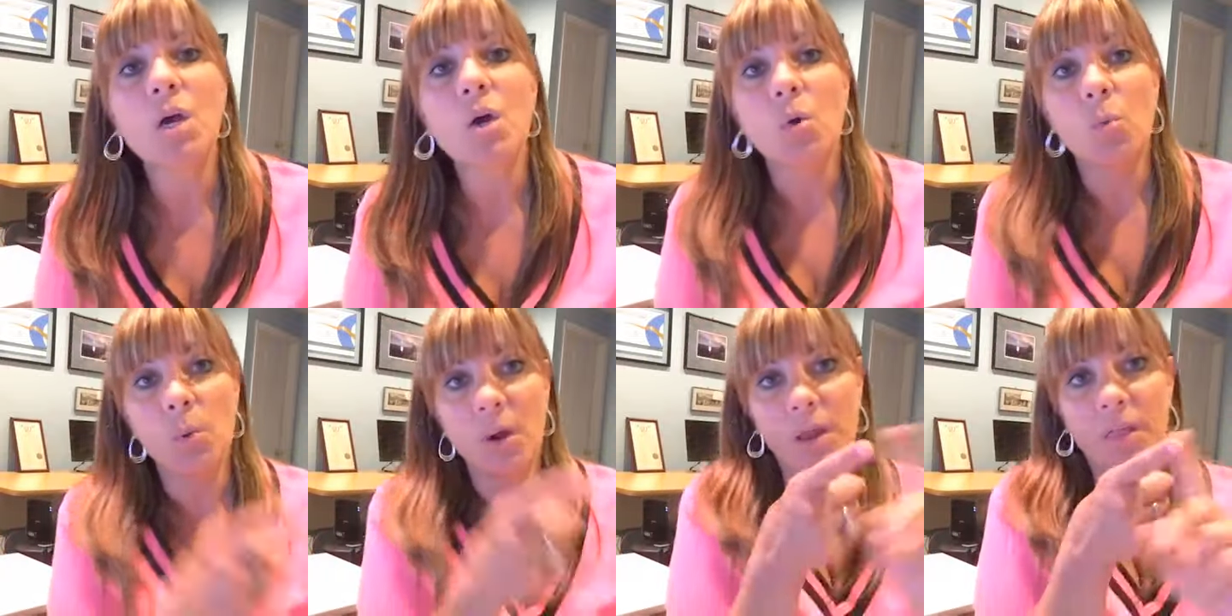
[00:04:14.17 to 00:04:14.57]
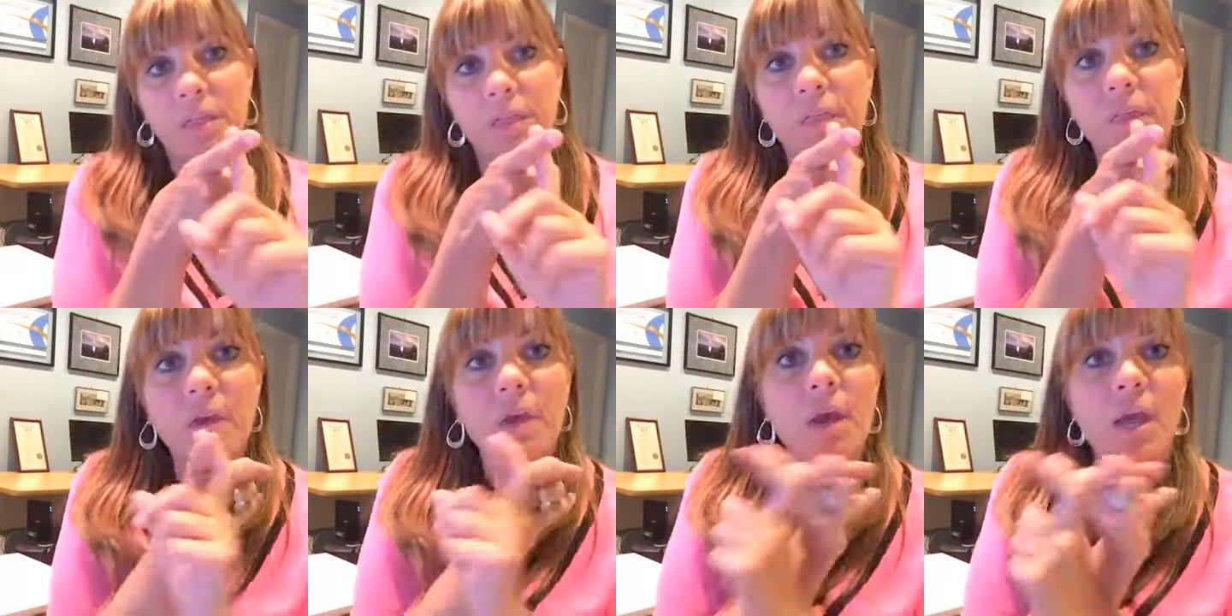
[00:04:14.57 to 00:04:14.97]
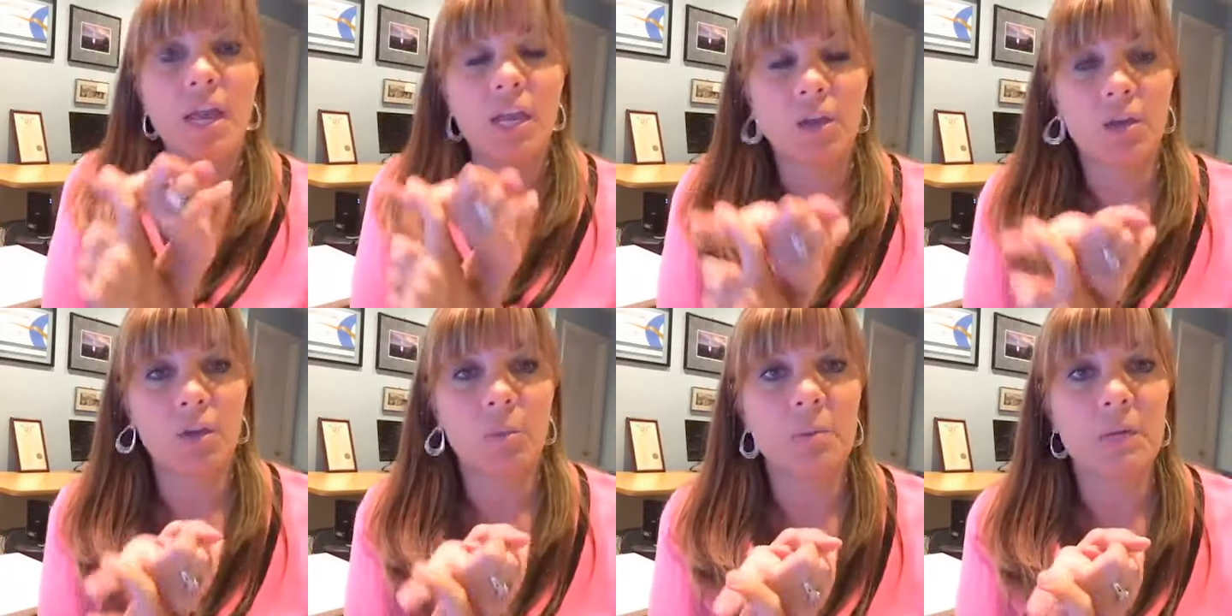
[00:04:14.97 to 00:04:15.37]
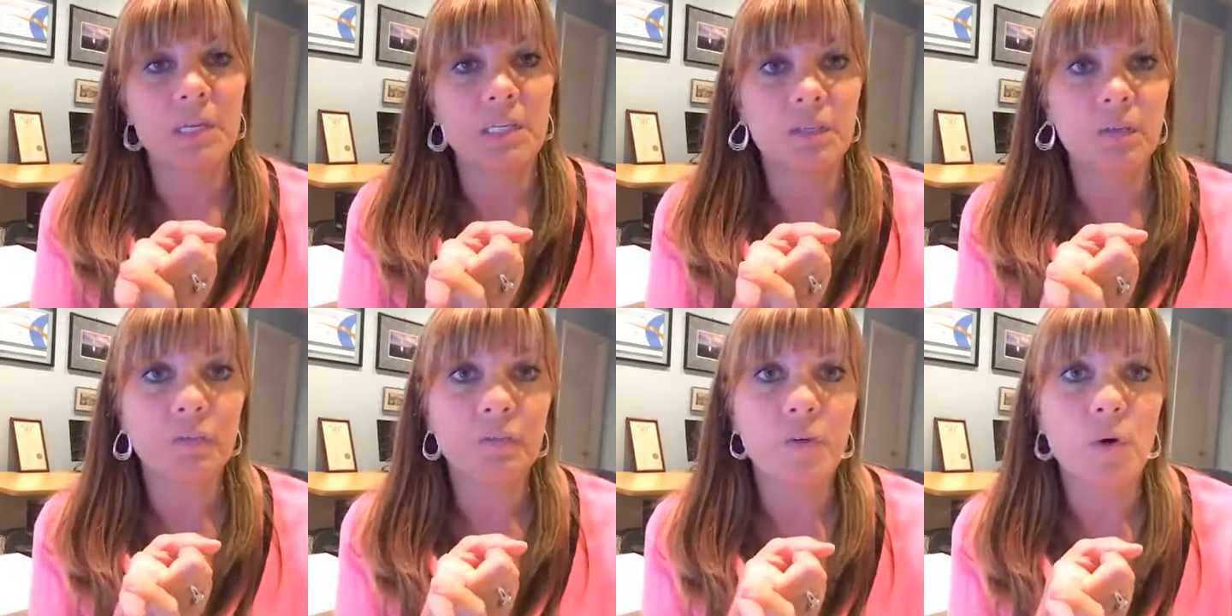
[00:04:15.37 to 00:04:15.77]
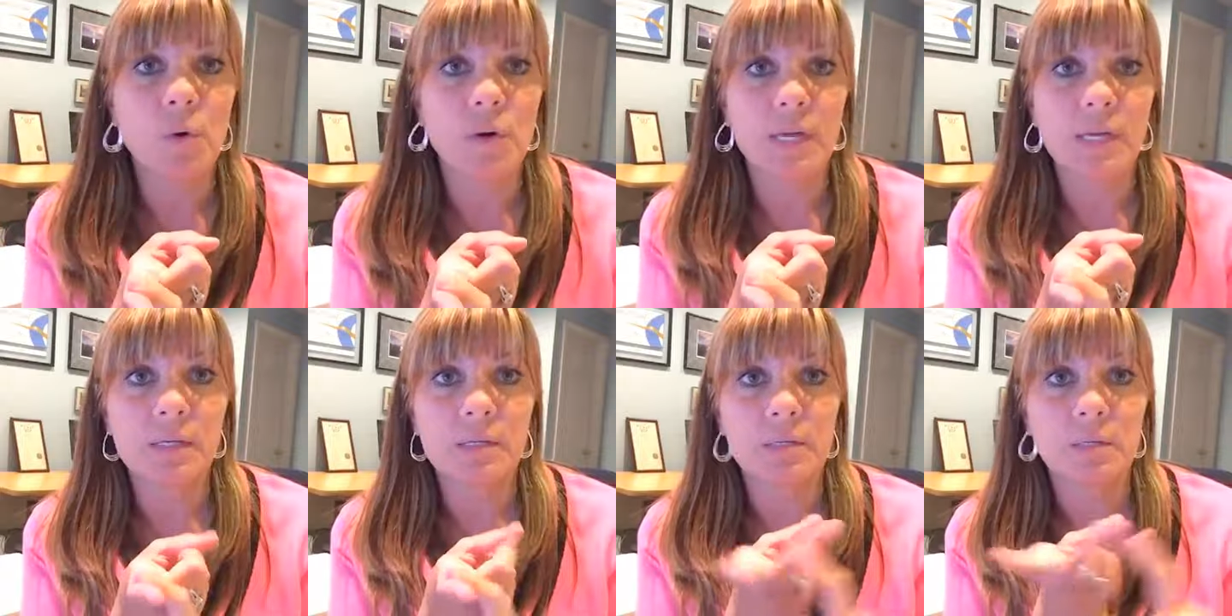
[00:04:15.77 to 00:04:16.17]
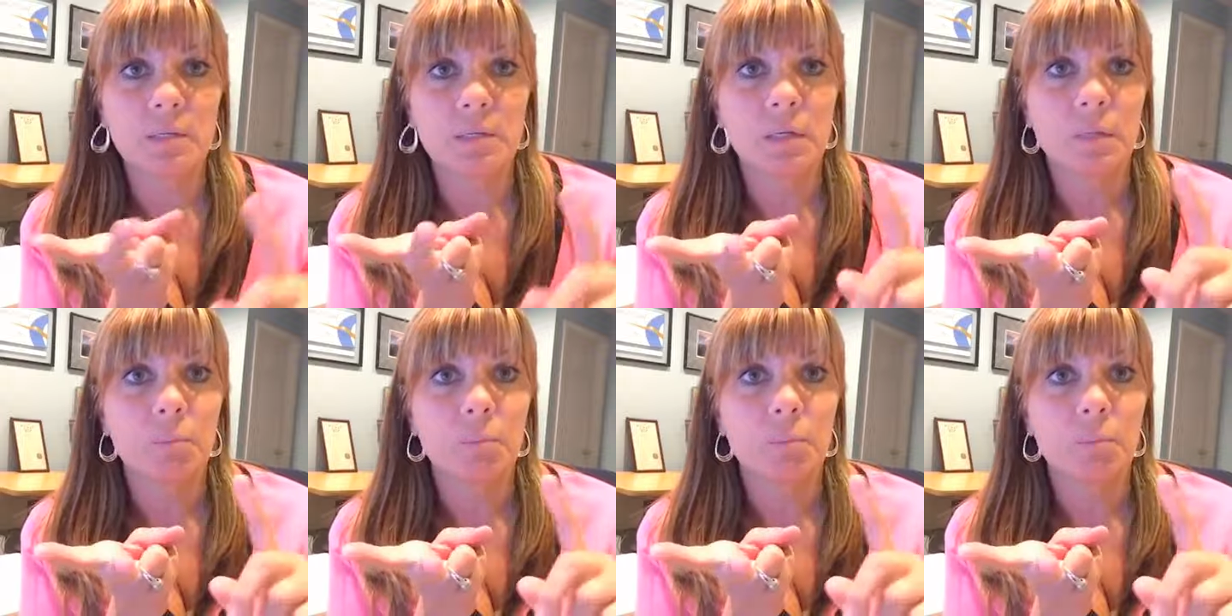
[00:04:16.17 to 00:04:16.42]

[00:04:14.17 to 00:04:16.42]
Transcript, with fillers: with a good piece of focus